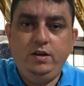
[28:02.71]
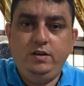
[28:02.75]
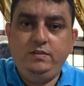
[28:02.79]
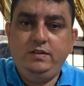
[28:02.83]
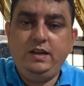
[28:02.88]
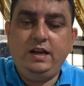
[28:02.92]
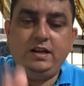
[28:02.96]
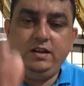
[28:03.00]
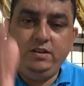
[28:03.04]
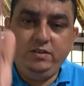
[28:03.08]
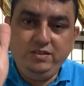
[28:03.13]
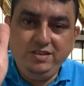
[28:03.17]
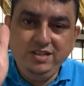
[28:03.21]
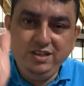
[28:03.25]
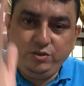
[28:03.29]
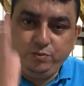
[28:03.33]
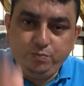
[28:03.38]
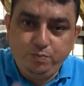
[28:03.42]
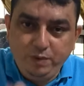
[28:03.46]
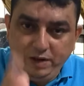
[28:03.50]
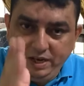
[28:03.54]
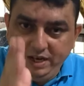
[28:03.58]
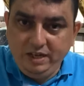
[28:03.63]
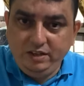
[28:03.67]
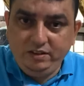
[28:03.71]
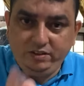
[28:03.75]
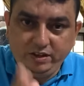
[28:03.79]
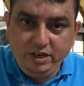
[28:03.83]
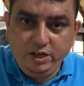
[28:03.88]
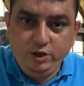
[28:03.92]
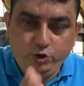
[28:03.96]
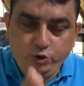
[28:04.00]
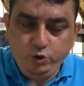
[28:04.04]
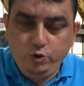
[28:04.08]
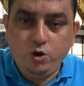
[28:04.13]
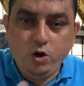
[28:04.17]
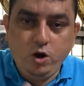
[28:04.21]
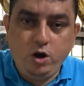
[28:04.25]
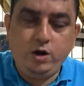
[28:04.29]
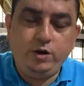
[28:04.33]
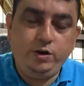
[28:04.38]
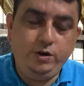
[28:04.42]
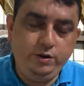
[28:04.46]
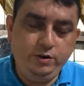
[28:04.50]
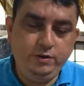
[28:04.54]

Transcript: that is displeasing to God,